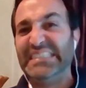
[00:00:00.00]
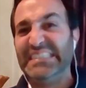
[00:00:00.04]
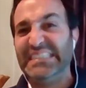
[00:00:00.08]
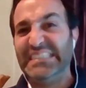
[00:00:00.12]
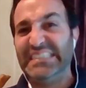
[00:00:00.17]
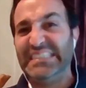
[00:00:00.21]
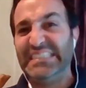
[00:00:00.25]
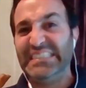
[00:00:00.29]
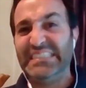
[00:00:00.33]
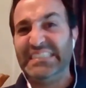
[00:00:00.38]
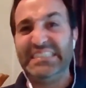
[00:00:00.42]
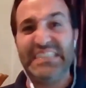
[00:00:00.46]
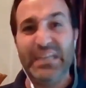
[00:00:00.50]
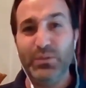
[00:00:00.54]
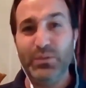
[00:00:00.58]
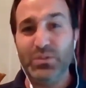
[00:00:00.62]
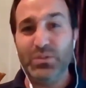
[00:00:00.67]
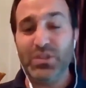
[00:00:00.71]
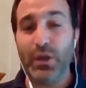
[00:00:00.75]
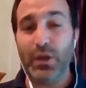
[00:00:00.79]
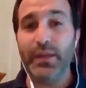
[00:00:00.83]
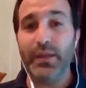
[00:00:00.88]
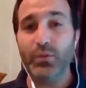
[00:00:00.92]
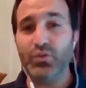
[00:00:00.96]
oh, it was
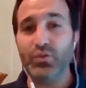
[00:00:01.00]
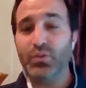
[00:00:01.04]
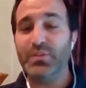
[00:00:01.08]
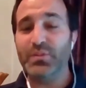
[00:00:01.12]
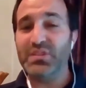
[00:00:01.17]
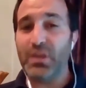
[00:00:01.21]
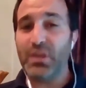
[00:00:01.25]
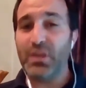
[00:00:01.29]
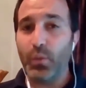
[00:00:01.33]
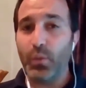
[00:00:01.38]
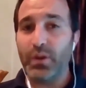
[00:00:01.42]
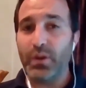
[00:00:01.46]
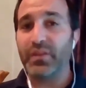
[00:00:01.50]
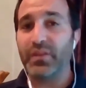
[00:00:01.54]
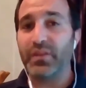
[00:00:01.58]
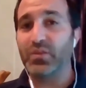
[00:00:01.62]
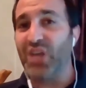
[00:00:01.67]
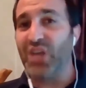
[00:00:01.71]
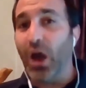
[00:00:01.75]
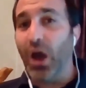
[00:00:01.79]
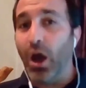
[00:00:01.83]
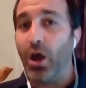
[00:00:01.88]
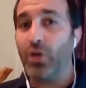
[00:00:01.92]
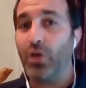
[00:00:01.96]
like it was almost like one of those
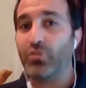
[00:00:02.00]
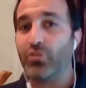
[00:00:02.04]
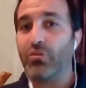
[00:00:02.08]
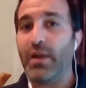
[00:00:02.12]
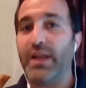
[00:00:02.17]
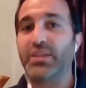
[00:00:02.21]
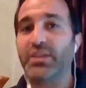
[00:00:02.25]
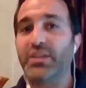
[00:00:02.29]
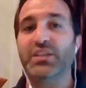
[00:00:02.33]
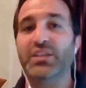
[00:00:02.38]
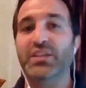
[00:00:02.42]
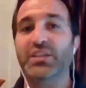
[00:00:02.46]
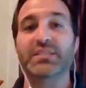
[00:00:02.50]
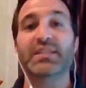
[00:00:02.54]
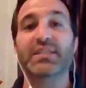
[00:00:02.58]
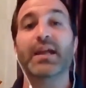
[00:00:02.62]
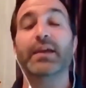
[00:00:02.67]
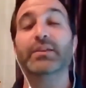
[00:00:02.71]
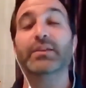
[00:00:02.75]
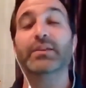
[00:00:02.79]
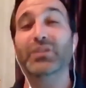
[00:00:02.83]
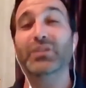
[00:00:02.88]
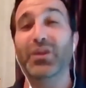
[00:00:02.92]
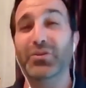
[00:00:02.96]
car crashes
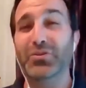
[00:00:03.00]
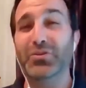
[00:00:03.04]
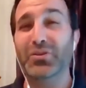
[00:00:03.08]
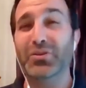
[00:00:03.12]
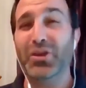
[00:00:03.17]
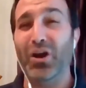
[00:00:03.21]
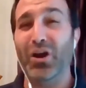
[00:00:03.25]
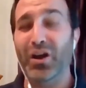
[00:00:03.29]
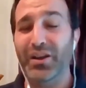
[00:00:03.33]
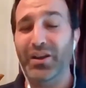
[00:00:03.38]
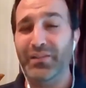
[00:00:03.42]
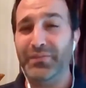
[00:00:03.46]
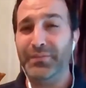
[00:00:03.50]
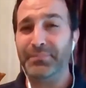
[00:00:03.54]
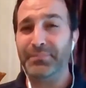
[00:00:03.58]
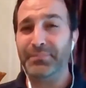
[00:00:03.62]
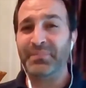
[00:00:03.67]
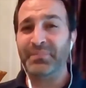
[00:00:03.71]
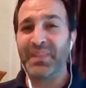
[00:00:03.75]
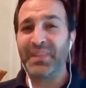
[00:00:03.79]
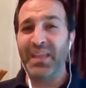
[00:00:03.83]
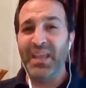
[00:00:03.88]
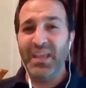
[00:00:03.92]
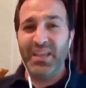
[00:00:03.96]
that you know you kind of,
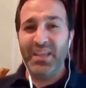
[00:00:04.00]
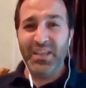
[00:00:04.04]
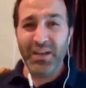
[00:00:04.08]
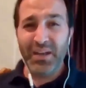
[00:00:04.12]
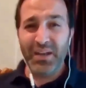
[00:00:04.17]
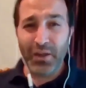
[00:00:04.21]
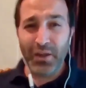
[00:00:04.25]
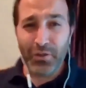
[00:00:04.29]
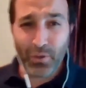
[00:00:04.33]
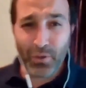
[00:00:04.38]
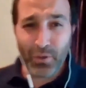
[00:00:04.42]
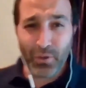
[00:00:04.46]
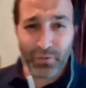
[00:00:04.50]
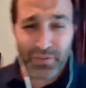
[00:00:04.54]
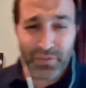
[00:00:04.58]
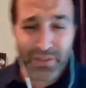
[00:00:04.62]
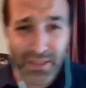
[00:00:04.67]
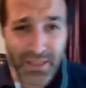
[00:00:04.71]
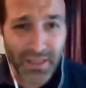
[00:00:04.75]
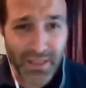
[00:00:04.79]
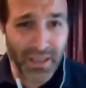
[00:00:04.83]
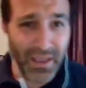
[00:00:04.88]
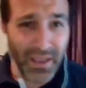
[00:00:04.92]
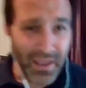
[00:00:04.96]
you know, on
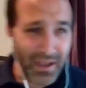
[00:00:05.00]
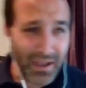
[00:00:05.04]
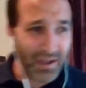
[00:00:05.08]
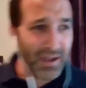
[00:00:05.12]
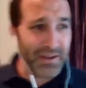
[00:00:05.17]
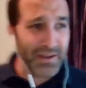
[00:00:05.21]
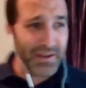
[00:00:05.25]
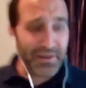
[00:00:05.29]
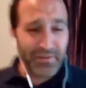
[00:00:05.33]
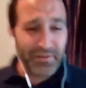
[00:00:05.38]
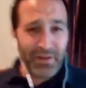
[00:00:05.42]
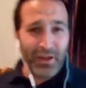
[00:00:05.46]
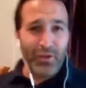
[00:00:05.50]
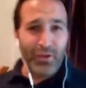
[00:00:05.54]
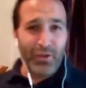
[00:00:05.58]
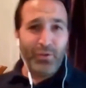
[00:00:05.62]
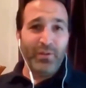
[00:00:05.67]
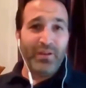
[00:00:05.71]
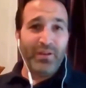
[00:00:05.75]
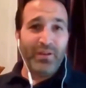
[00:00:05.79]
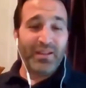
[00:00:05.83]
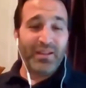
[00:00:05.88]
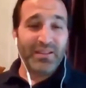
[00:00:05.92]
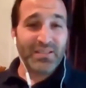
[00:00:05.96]
the I don't
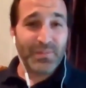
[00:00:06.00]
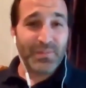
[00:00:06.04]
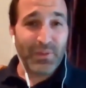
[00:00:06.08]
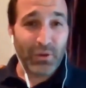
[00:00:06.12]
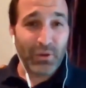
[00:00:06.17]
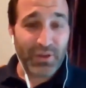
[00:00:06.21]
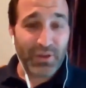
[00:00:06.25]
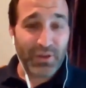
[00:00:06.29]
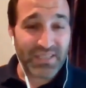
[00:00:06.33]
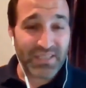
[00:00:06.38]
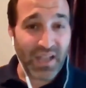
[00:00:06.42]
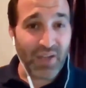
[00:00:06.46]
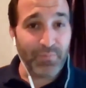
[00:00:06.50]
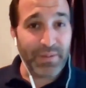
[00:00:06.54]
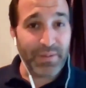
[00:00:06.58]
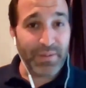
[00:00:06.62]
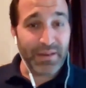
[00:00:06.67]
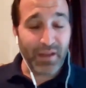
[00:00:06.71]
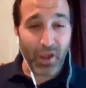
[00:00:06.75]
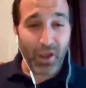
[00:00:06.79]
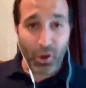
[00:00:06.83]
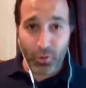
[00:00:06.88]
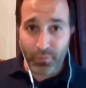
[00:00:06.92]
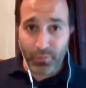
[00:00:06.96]
know. To be honest, I've been
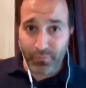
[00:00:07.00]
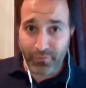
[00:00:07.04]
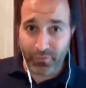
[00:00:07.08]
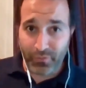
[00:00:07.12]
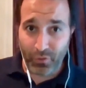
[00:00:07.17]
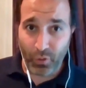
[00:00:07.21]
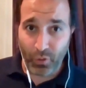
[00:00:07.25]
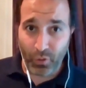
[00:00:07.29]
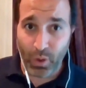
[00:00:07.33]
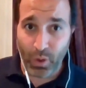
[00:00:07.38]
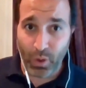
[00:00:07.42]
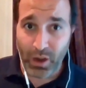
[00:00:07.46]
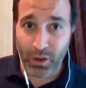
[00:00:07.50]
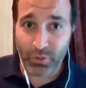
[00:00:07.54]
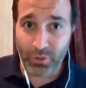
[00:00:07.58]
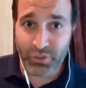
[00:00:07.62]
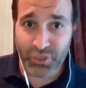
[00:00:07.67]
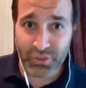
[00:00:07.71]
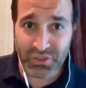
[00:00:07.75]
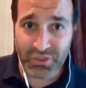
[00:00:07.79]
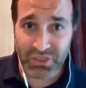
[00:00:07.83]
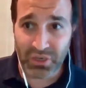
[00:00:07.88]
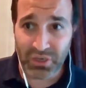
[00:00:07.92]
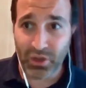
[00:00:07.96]
home for a while
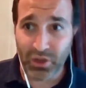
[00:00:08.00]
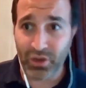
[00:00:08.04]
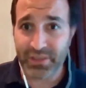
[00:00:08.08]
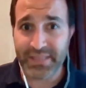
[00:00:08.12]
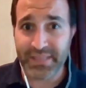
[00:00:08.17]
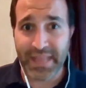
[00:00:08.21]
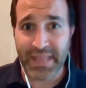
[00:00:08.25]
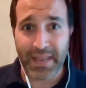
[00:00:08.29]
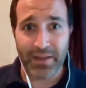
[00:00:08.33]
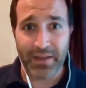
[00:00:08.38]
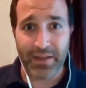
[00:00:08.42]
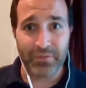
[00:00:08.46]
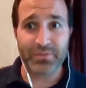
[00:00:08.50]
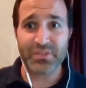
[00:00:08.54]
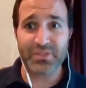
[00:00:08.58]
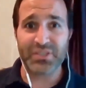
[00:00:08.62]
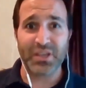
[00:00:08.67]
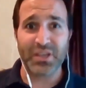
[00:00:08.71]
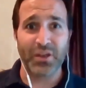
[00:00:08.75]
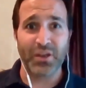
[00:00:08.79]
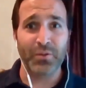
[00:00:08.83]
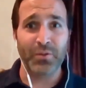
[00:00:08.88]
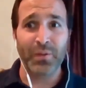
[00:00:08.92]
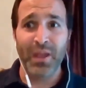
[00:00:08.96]
due to lockdown,
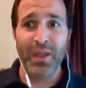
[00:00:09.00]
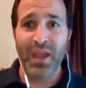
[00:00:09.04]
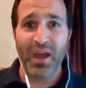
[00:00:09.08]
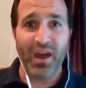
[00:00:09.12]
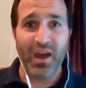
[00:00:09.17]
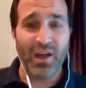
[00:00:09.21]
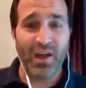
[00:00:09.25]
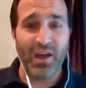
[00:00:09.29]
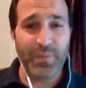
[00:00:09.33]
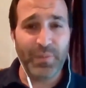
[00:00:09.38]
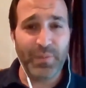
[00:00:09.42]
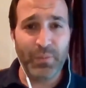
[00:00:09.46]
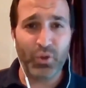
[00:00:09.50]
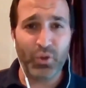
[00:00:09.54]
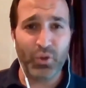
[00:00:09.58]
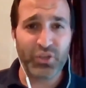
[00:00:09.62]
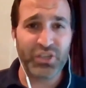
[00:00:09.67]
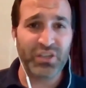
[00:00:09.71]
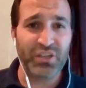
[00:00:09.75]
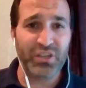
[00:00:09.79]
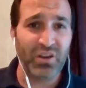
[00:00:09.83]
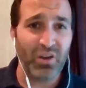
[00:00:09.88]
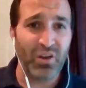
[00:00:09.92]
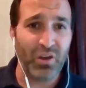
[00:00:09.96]
so I've been
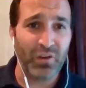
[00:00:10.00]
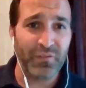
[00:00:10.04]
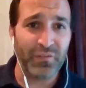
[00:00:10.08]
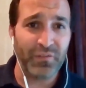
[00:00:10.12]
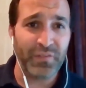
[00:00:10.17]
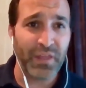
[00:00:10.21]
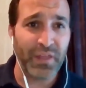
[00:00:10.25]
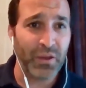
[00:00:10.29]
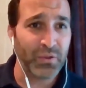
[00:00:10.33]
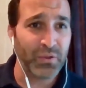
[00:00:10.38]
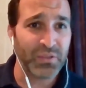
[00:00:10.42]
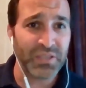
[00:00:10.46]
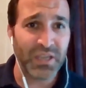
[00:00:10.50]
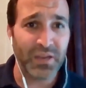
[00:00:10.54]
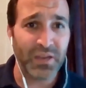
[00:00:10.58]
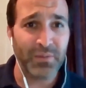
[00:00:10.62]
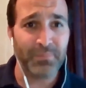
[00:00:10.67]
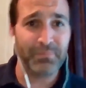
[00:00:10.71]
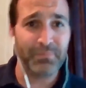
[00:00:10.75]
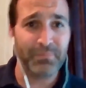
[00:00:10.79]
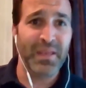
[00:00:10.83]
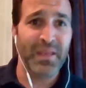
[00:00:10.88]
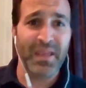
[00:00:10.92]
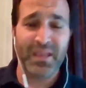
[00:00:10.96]
watching a lot of those
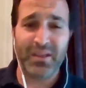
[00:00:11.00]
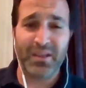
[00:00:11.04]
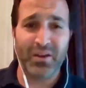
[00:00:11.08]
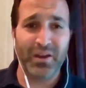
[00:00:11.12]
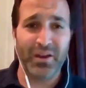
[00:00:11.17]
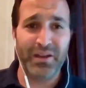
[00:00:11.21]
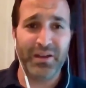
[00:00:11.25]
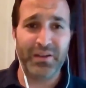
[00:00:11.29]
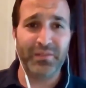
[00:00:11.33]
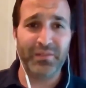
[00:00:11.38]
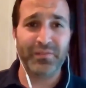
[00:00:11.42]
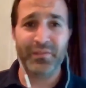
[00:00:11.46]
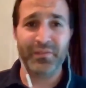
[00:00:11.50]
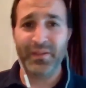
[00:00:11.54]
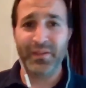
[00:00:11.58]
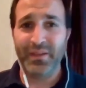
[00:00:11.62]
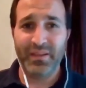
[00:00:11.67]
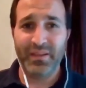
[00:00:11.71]
um kind of